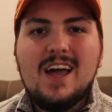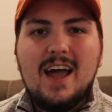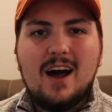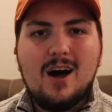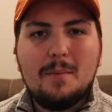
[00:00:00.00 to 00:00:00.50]

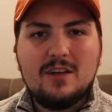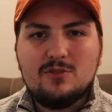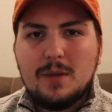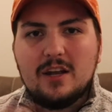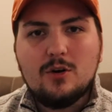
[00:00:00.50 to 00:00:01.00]
As
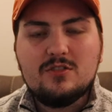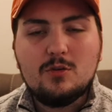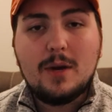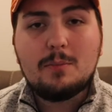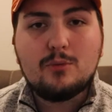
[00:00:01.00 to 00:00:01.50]
you may know in some
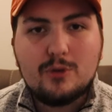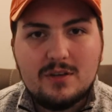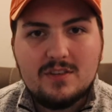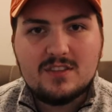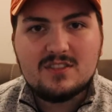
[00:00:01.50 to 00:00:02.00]
of my
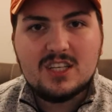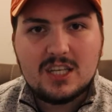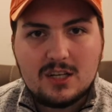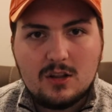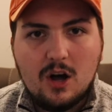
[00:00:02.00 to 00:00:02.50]
previous
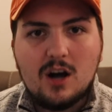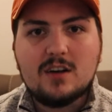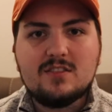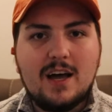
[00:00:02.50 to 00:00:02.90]
gig logs,